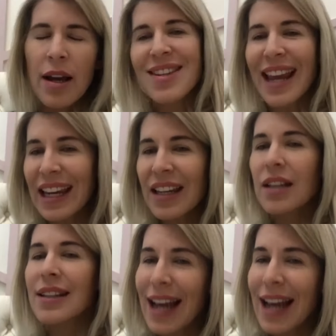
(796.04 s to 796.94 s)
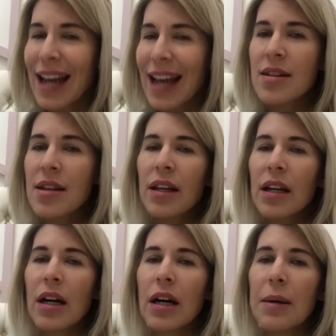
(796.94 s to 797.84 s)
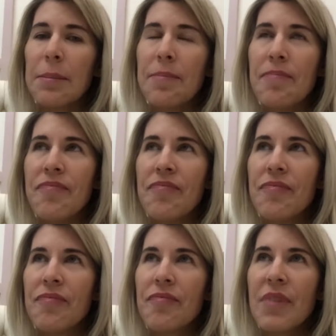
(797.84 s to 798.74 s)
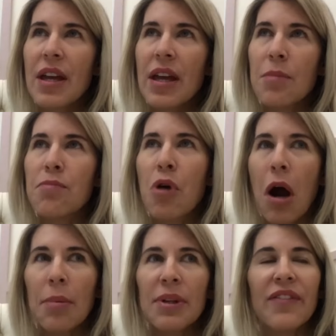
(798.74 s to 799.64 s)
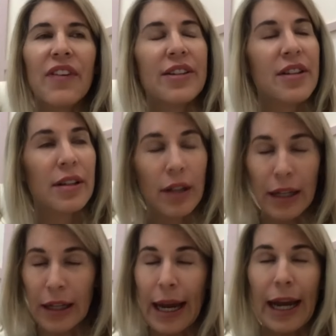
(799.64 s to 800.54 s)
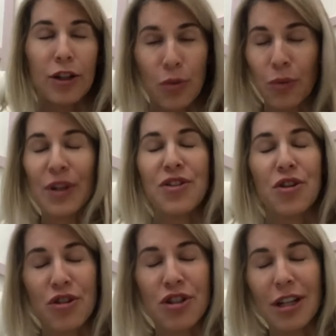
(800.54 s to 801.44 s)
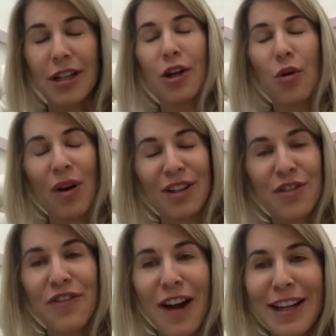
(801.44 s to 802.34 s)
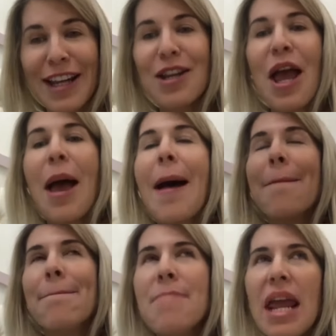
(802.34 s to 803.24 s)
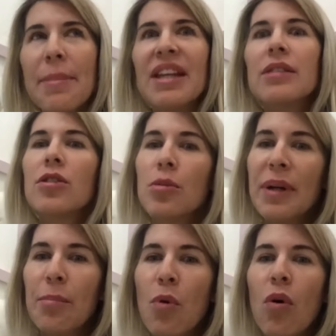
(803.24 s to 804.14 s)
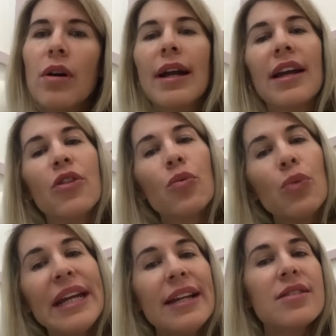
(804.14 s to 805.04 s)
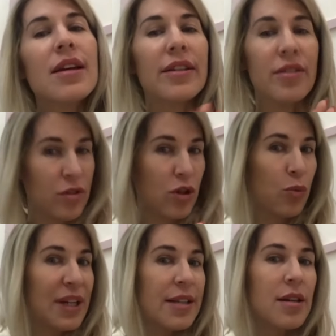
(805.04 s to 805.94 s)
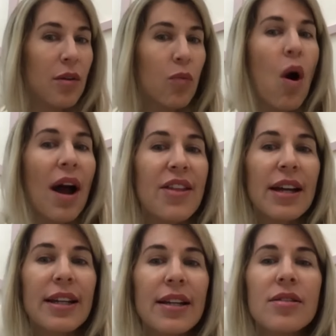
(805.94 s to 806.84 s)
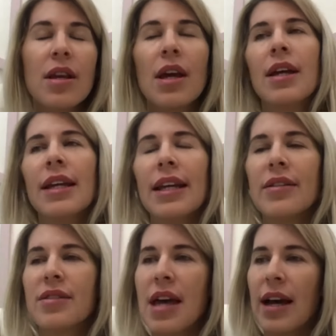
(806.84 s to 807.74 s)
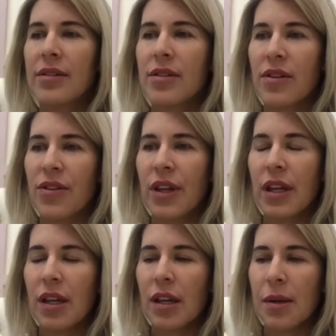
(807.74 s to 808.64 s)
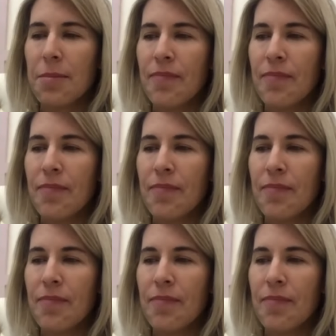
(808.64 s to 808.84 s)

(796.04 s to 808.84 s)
say yes. And probably if I did like an actual research study and quantified it, maybe a little bit more. And the reason of why that is that the